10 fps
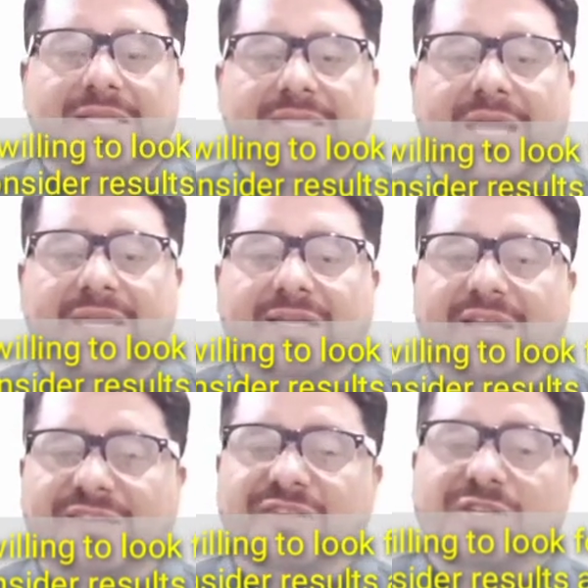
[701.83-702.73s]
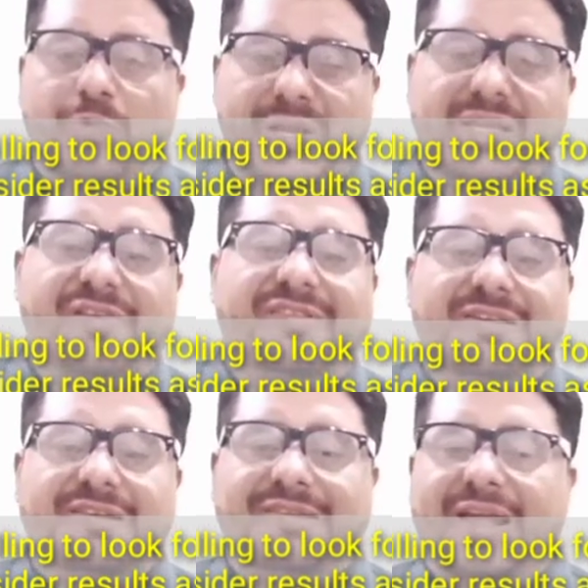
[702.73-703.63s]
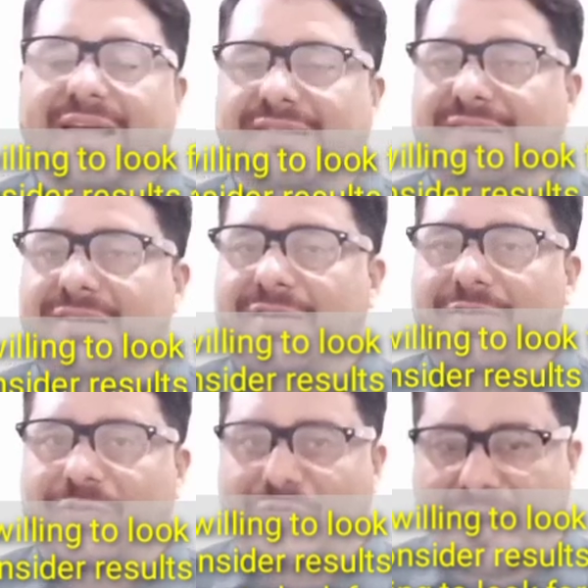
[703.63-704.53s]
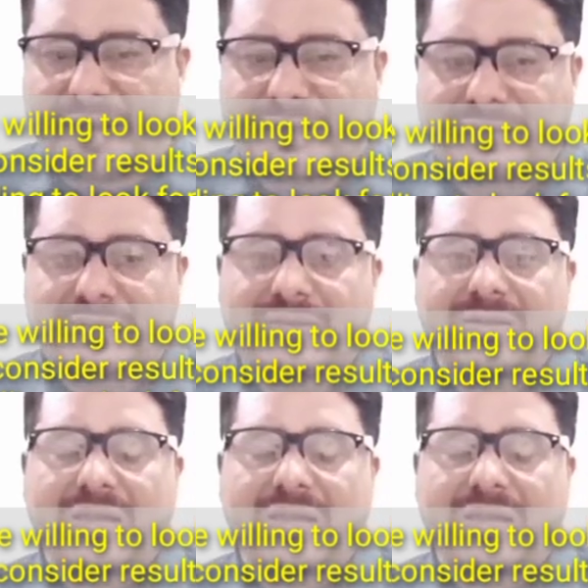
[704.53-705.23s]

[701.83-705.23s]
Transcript: than considering results as final.